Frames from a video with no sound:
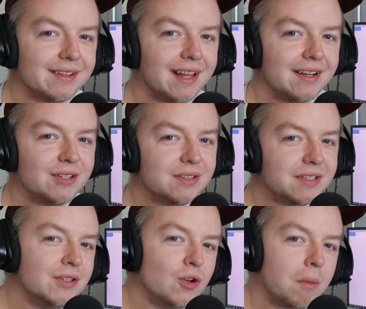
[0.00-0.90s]
Like
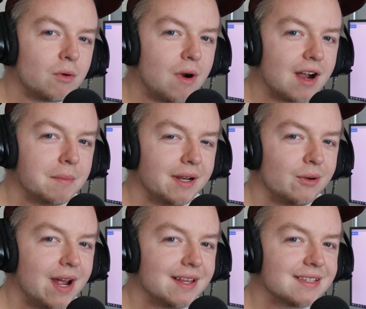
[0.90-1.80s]
do normal
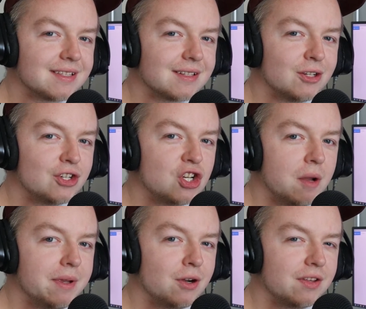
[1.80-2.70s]
rockabilly rats look
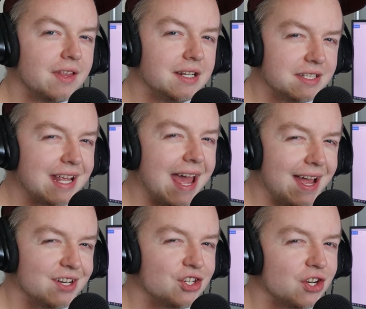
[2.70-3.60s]
chubby or do they just
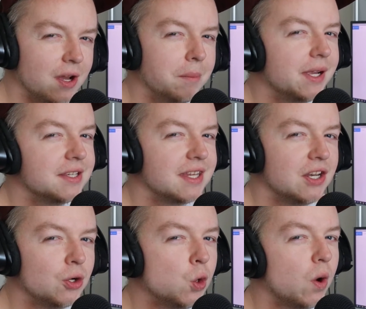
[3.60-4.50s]
add chub because they
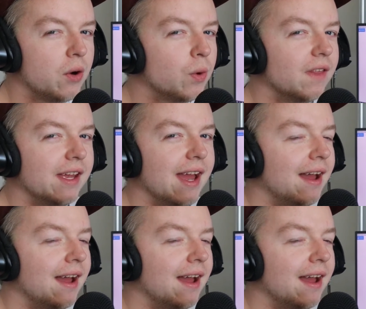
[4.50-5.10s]
know who I really